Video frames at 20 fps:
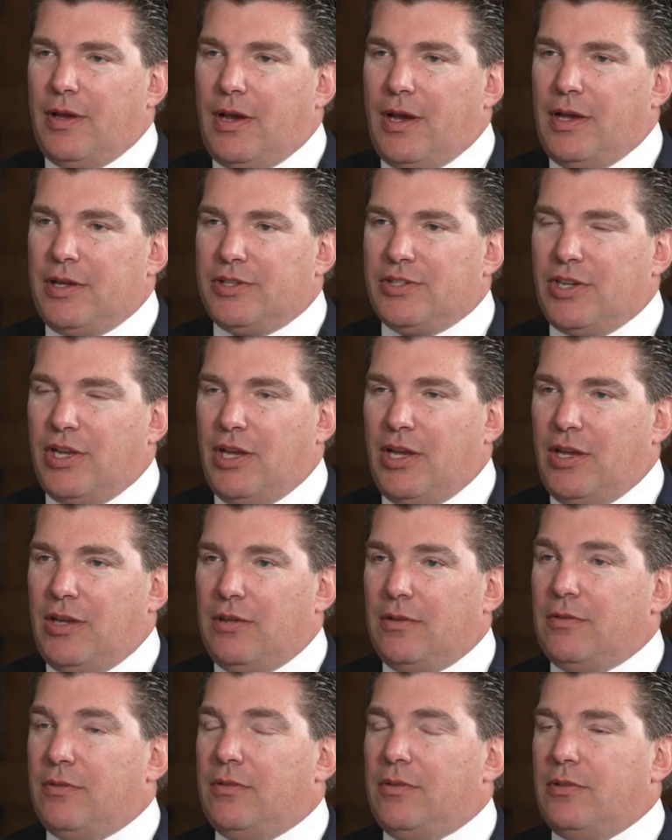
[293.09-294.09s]
I
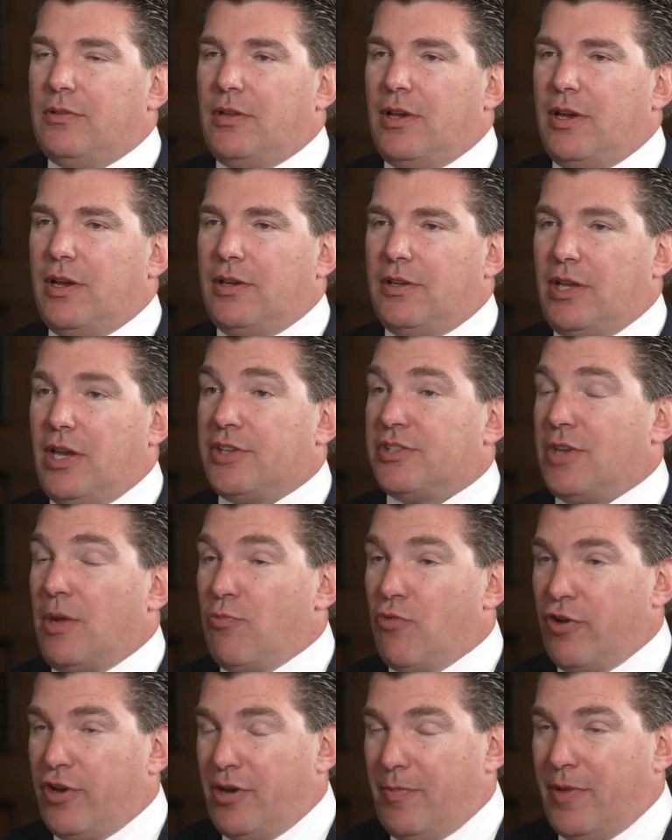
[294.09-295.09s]
say, uh, yes,
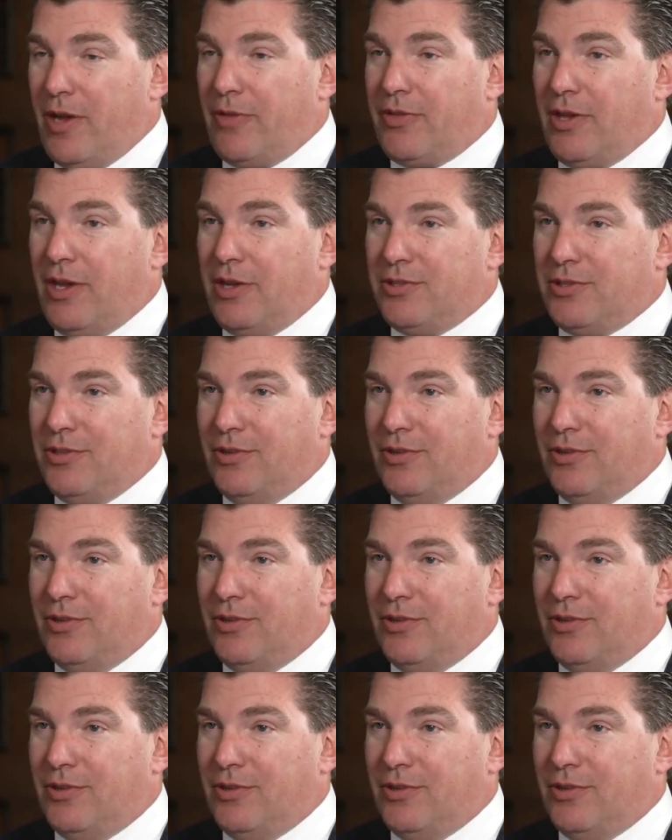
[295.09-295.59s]
I'm worried about that